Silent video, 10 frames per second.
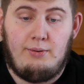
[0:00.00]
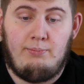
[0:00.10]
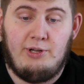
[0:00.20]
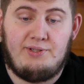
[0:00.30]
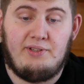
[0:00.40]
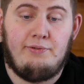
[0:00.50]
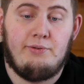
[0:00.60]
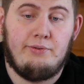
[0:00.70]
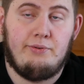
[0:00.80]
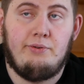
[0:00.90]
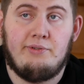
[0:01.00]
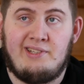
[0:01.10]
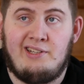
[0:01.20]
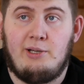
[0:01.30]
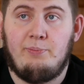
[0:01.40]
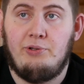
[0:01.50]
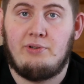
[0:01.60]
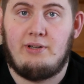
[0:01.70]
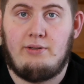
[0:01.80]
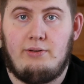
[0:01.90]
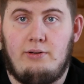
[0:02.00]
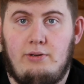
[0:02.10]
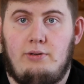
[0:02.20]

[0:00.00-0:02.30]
But if you use an app, you can